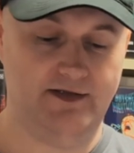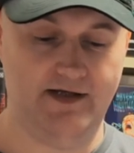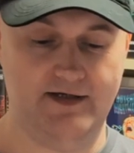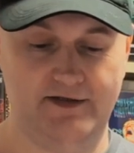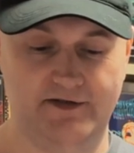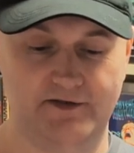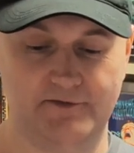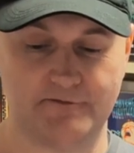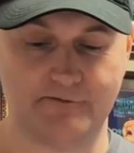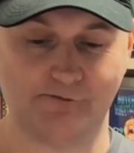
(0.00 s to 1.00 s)

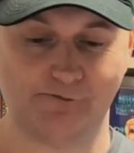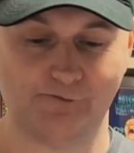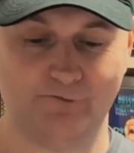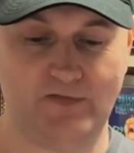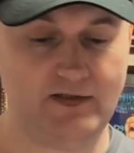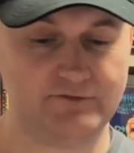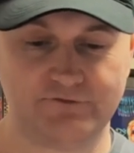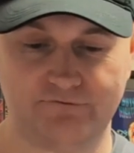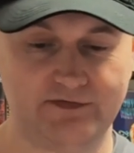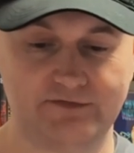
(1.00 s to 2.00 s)
I
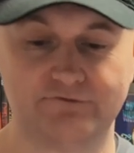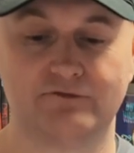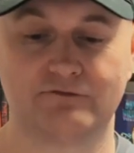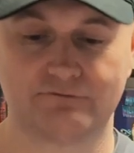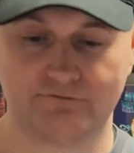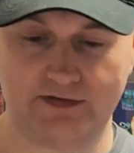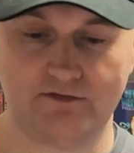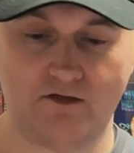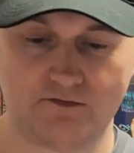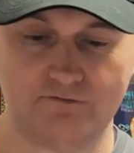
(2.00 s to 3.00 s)
just think it's a
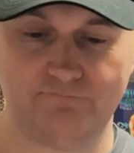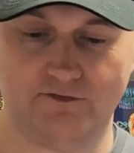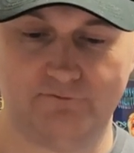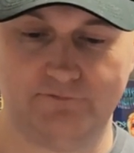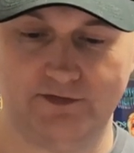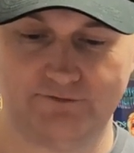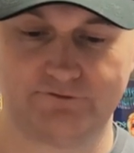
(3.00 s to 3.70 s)
great horror film.